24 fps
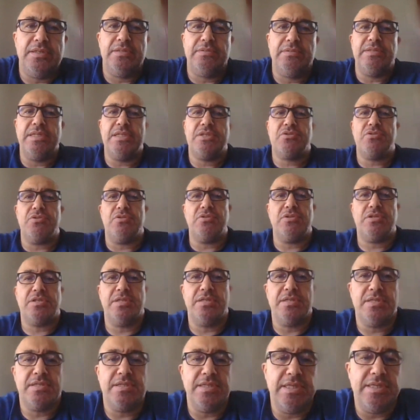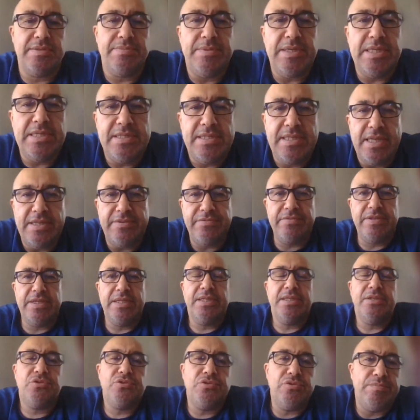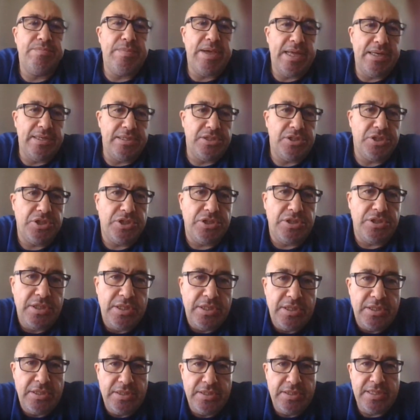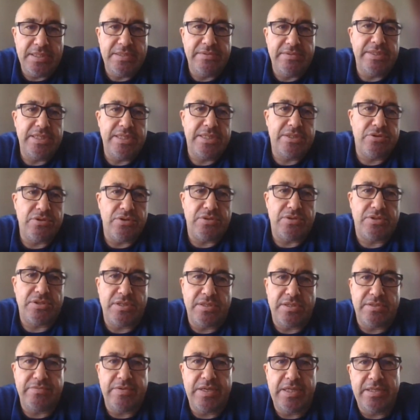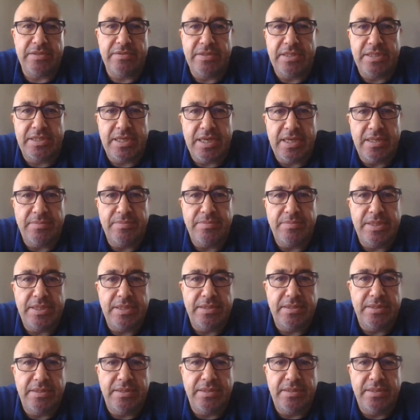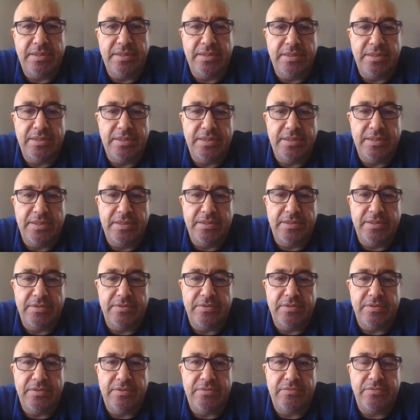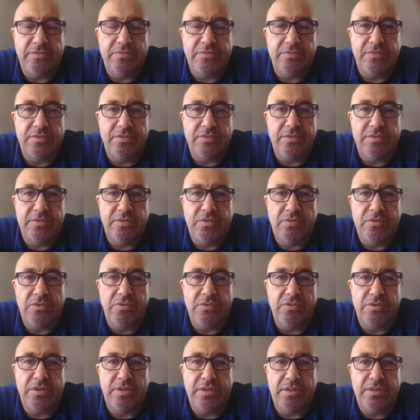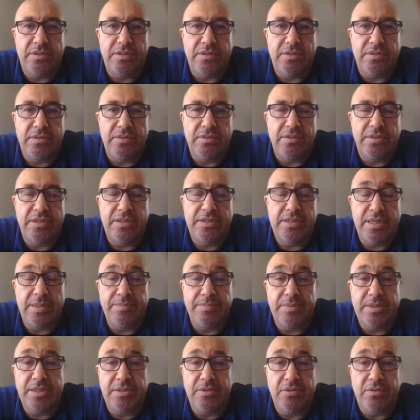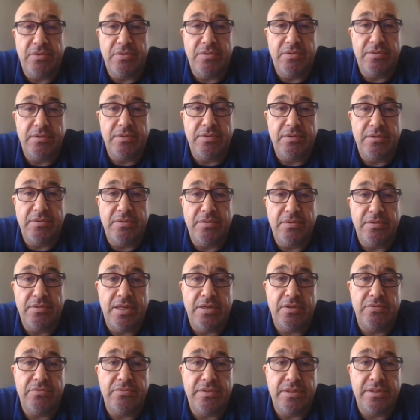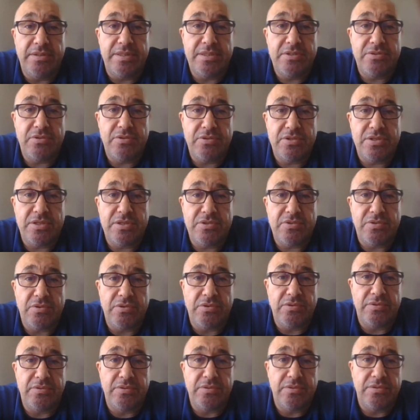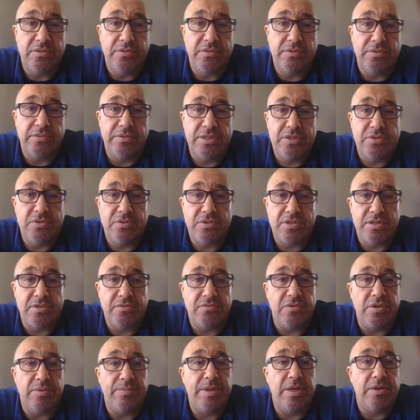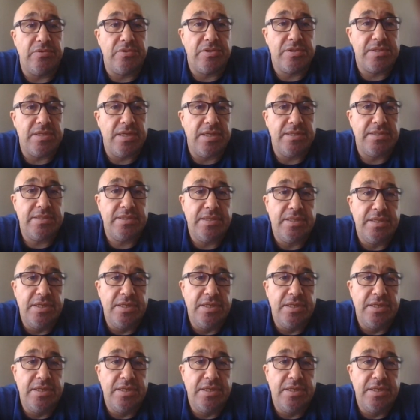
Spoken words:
resources, it means that we need to manage these resources, whether it can be or it can be our resources or resources from outside.